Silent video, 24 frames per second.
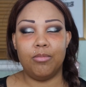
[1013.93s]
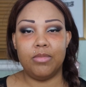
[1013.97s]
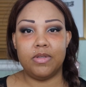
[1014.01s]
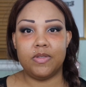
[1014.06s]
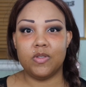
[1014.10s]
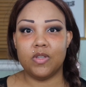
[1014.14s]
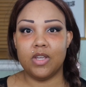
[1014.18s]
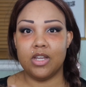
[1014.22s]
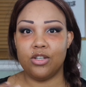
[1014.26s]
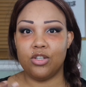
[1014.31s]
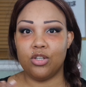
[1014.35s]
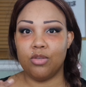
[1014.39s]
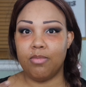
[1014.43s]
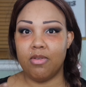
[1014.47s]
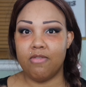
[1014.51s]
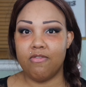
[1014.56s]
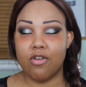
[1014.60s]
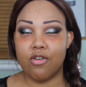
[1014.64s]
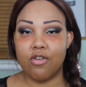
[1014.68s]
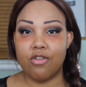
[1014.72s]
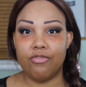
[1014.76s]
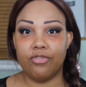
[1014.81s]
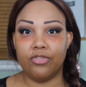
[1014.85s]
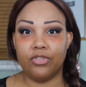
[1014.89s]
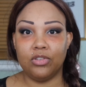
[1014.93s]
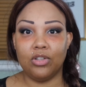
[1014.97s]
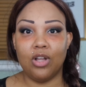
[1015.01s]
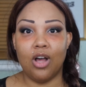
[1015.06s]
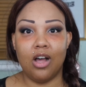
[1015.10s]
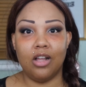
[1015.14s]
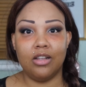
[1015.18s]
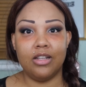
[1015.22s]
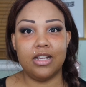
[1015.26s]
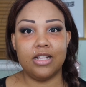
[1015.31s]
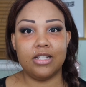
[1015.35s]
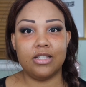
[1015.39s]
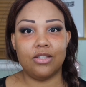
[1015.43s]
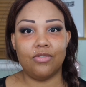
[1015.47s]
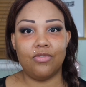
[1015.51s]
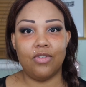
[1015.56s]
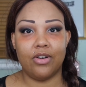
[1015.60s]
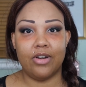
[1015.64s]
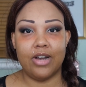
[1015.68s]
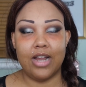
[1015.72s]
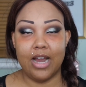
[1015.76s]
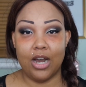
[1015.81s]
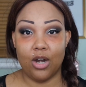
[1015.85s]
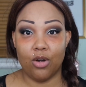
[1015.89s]
skin to be very flawless,
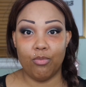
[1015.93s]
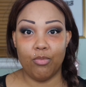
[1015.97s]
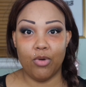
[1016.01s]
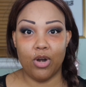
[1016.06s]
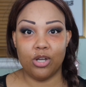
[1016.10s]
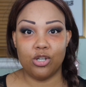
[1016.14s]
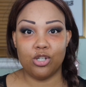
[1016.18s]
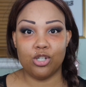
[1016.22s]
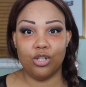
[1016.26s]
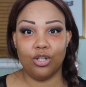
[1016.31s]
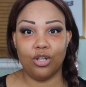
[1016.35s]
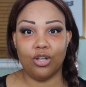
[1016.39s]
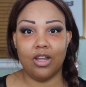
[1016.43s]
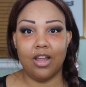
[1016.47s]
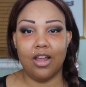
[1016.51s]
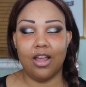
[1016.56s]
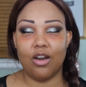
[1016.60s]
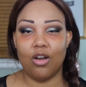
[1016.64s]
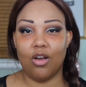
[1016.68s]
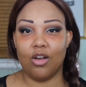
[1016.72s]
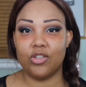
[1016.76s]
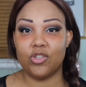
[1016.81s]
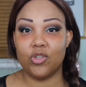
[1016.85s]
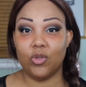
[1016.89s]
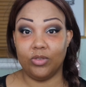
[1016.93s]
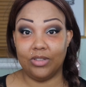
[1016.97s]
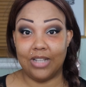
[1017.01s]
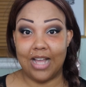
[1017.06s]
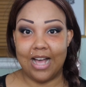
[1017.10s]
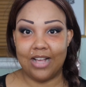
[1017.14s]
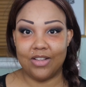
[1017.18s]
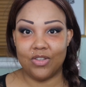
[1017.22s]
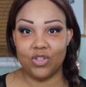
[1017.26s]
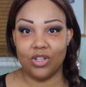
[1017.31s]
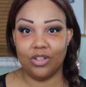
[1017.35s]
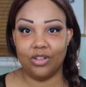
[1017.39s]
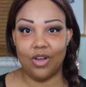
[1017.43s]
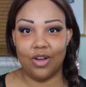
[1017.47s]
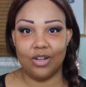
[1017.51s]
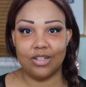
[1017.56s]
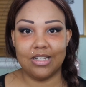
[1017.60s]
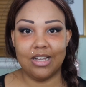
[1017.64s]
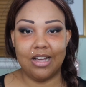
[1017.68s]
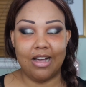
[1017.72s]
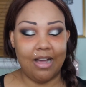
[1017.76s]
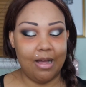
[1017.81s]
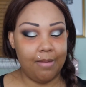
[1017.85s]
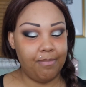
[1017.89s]
very airbrush looking, and also last a
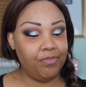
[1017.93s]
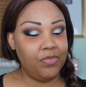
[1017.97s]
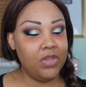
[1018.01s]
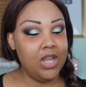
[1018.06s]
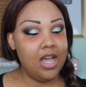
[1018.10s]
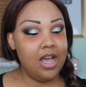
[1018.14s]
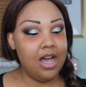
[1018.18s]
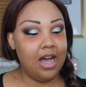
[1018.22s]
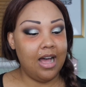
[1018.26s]
long time,